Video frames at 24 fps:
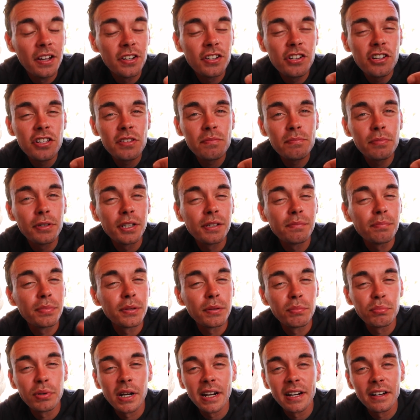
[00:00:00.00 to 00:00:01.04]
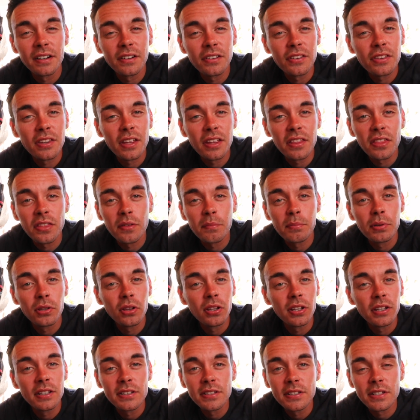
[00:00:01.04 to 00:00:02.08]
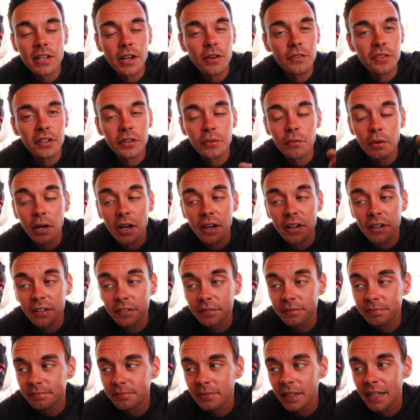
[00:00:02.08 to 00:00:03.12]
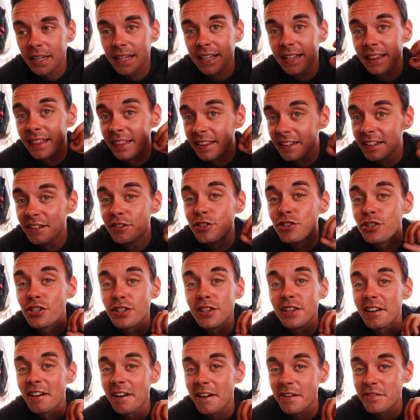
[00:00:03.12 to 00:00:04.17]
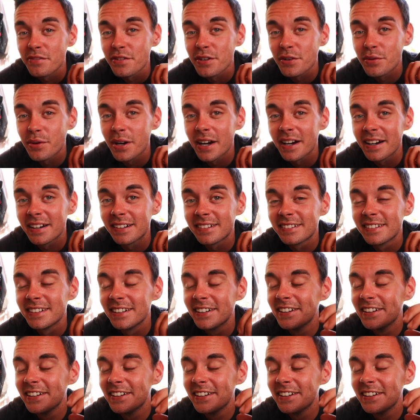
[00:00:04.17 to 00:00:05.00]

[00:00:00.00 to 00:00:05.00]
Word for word: just be prepared that the police is everywhere, like literally everywhere.